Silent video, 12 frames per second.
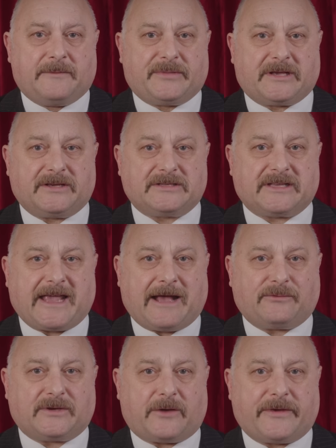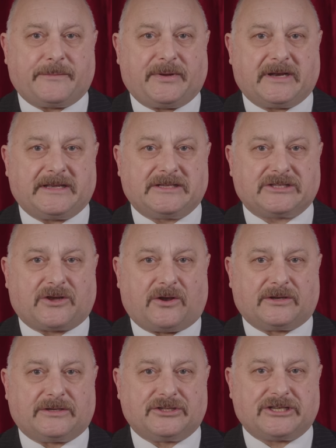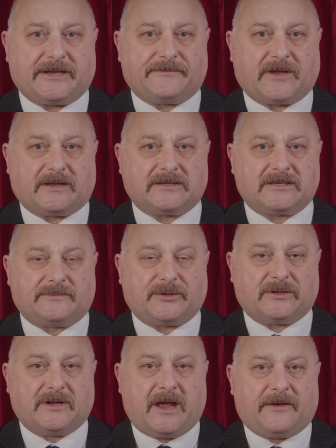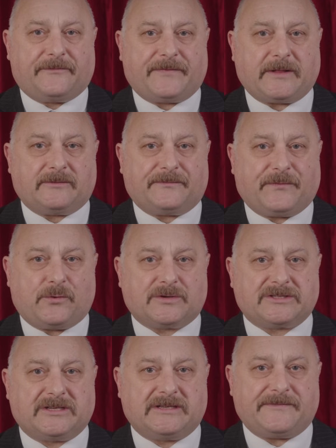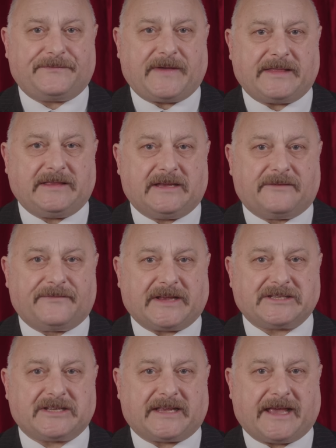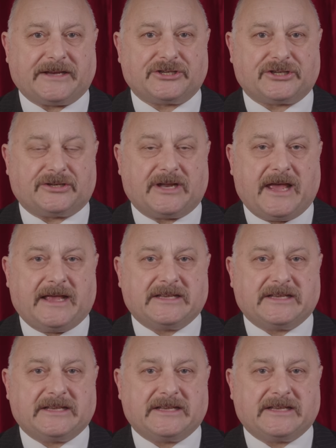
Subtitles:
Because the outgoing Police Scotland Chief Constable felt forced to defend the investigation,